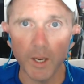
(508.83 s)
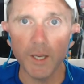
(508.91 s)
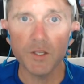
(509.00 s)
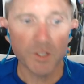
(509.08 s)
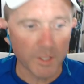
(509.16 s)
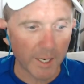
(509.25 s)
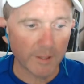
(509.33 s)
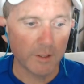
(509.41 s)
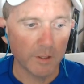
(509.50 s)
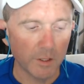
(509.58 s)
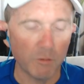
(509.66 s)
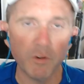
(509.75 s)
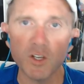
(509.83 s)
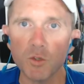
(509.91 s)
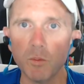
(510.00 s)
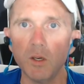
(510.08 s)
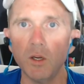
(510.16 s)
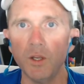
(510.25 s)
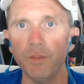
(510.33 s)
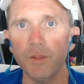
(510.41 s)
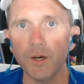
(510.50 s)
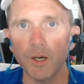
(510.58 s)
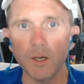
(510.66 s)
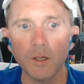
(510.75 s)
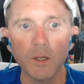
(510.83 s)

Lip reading: It's not the investment in the